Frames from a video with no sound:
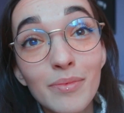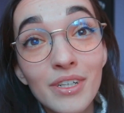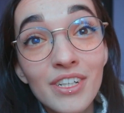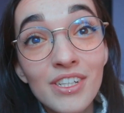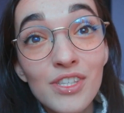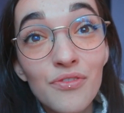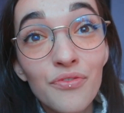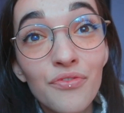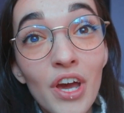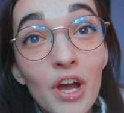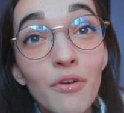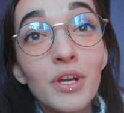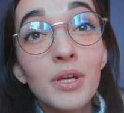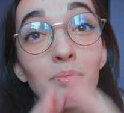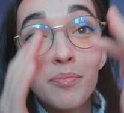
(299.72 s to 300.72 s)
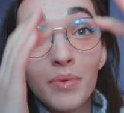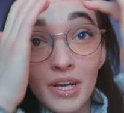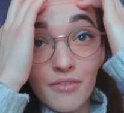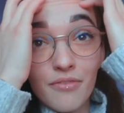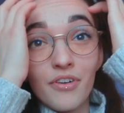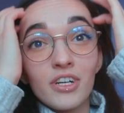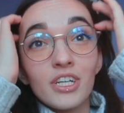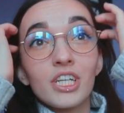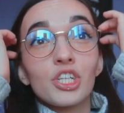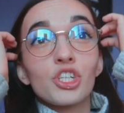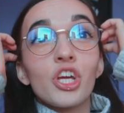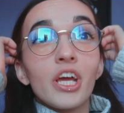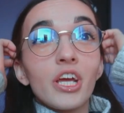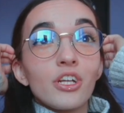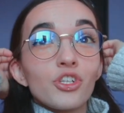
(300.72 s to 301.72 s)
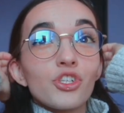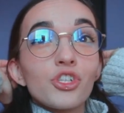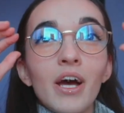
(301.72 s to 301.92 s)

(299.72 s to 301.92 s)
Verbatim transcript: But it's a very big fucking change